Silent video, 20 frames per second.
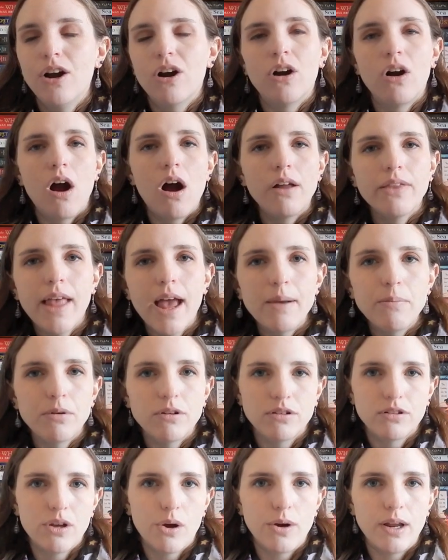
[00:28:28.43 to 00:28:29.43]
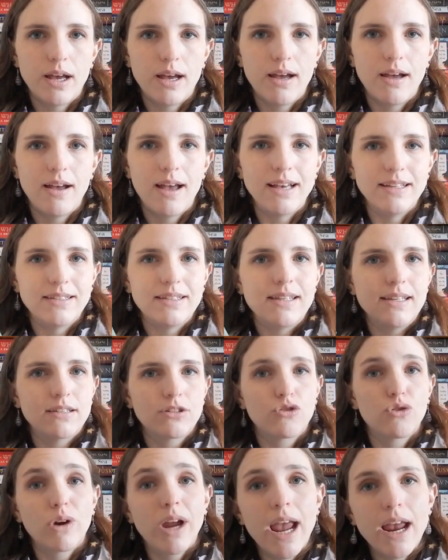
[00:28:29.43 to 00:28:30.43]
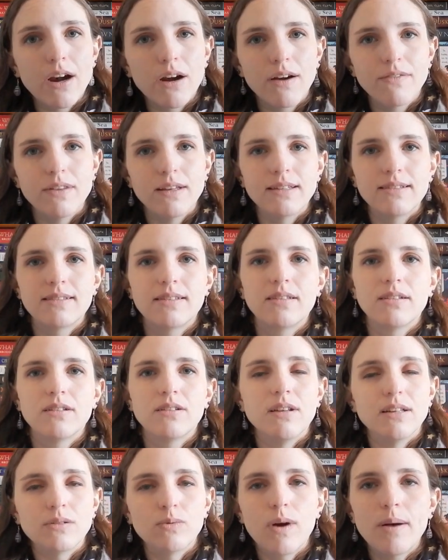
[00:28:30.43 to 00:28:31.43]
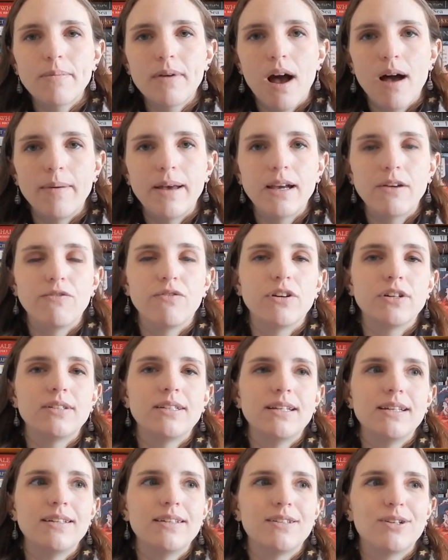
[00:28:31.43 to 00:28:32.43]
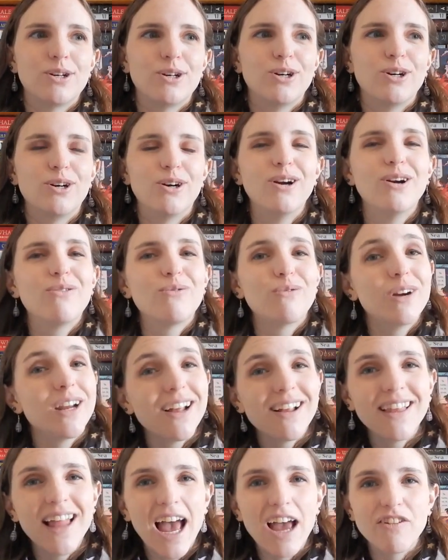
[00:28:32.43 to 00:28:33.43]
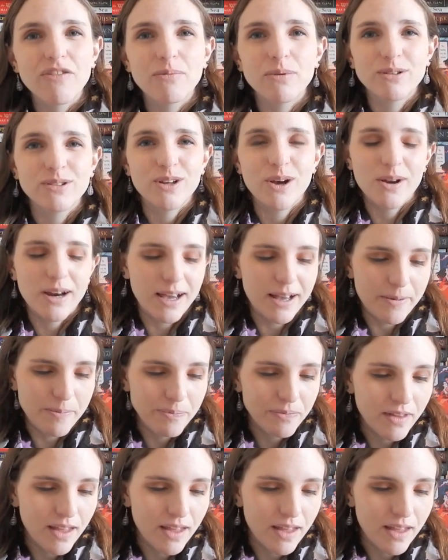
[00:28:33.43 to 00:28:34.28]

her online persona as this creator of this webcomic versus her real life persona.